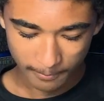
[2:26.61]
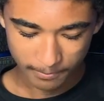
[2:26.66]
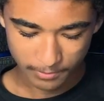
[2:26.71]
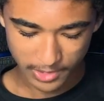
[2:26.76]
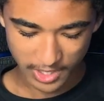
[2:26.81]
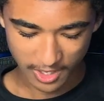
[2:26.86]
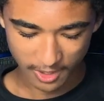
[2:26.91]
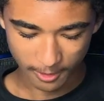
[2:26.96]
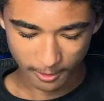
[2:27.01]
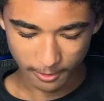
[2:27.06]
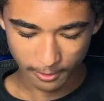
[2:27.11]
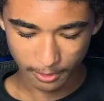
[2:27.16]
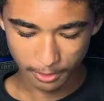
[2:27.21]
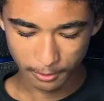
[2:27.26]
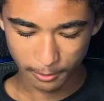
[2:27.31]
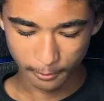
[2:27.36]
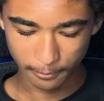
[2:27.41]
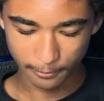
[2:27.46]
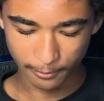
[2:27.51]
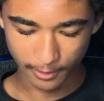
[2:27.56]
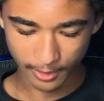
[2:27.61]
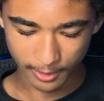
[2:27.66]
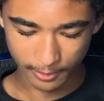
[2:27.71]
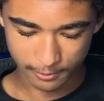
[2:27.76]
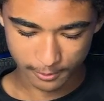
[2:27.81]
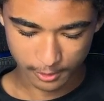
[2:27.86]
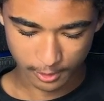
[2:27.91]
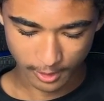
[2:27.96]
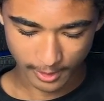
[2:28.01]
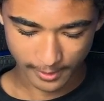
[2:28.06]
tail through front of
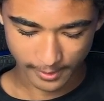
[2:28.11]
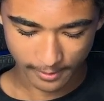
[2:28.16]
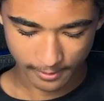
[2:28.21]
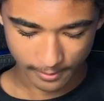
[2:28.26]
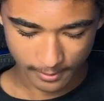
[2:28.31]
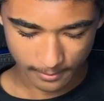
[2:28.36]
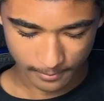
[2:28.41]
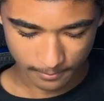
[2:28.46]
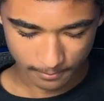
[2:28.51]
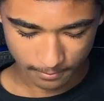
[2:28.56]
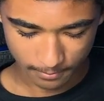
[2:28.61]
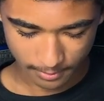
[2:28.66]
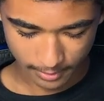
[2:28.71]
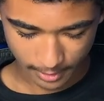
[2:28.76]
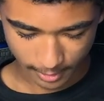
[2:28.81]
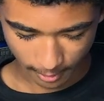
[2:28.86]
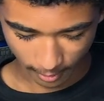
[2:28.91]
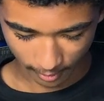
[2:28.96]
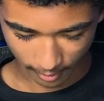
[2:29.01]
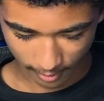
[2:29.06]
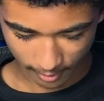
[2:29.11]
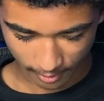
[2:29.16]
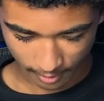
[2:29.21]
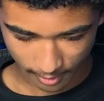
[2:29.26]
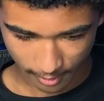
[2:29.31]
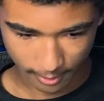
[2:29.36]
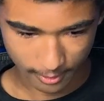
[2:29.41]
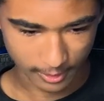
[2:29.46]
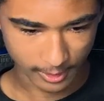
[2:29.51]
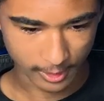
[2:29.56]
tray. Okay, I
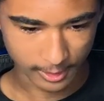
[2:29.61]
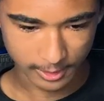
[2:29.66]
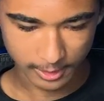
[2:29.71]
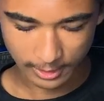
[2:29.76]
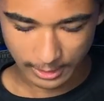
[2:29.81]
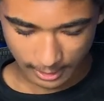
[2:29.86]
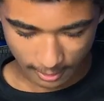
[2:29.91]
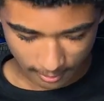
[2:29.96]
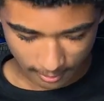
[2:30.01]
already got the tail